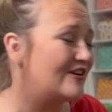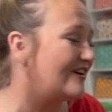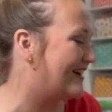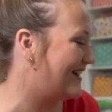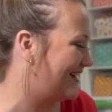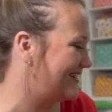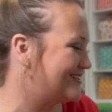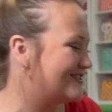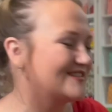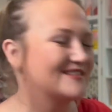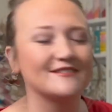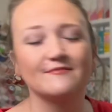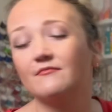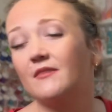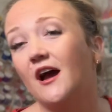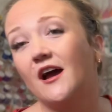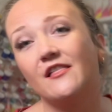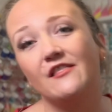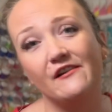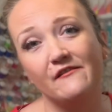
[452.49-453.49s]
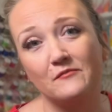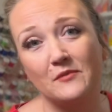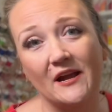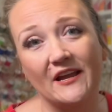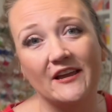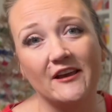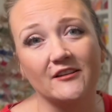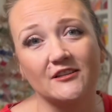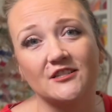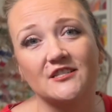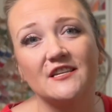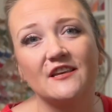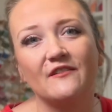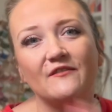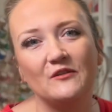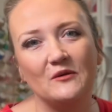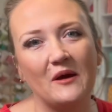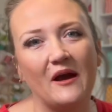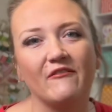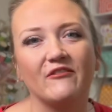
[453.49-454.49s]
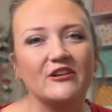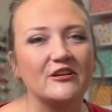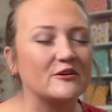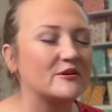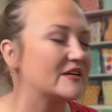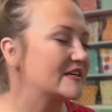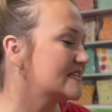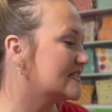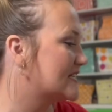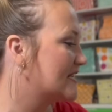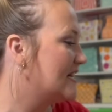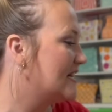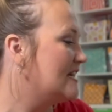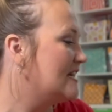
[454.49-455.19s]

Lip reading: I love bright colors, if you haven't noticed.